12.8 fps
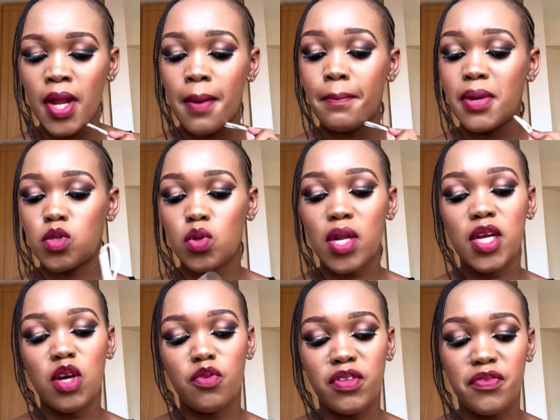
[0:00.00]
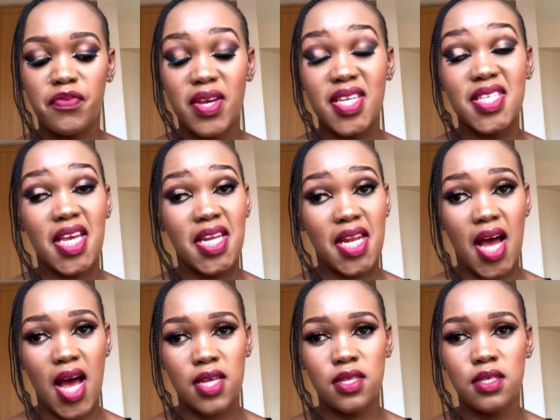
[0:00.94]
But swelling of the face and
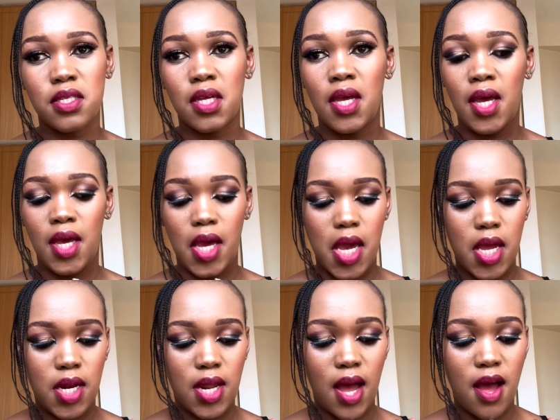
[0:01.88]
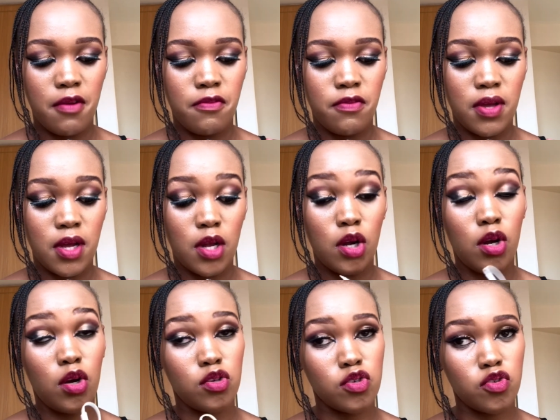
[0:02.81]
hands and having
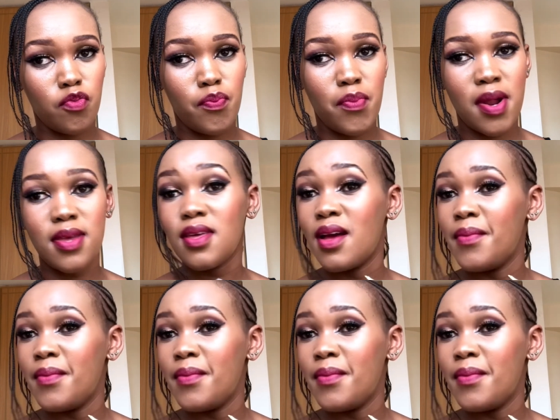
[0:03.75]
loss of breath,